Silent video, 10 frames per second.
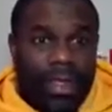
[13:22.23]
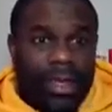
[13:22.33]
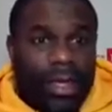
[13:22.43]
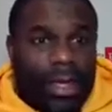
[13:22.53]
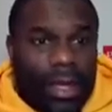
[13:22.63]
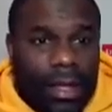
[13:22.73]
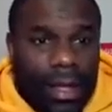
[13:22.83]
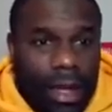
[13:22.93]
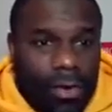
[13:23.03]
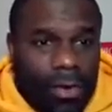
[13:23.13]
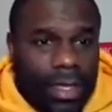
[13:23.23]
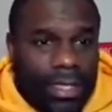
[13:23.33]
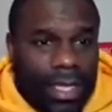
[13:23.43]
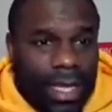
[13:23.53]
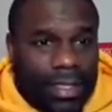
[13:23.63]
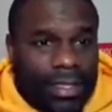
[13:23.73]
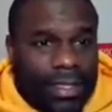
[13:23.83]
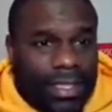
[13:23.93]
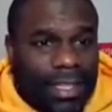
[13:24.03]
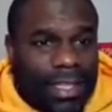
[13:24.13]
Hello, who is
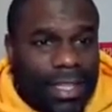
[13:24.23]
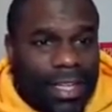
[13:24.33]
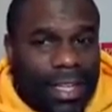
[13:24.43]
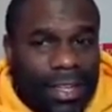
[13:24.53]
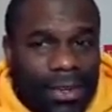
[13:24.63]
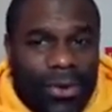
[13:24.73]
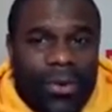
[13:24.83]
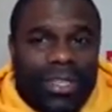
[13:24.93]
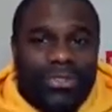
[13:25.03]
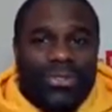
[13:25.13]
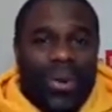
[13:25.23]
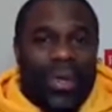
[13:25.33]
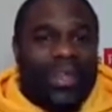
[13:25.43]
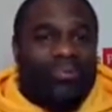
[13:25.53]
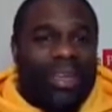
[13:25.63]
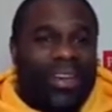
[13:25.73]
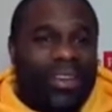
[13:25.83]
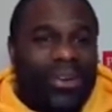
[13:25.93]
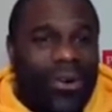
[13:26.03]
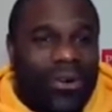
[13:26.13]
this? Who is joining me on
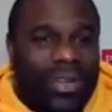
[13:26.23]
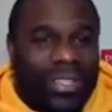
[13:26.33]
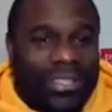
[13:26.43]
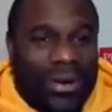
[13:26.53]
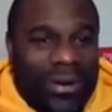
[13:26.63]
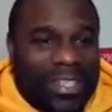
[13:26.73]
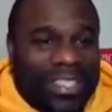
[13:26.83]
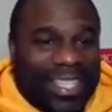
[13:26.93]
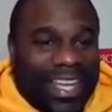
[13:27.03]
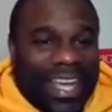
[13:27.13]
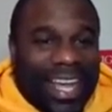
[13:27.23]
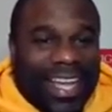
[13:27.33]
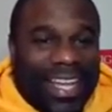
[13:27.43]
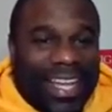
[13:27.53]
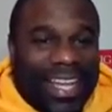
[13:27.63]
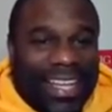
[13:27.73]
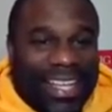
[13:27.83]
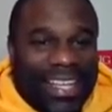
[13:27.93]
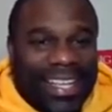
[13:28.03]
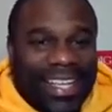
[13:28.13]
Corey's Stories today?
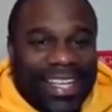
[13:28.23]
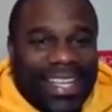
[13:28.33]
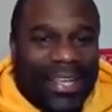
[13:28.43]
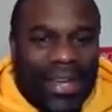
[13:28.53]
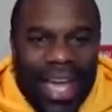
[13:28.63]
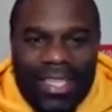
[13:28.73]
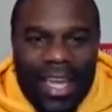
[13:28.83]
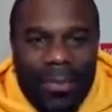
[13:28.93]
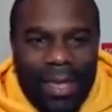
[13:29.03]
Can you guys hear me?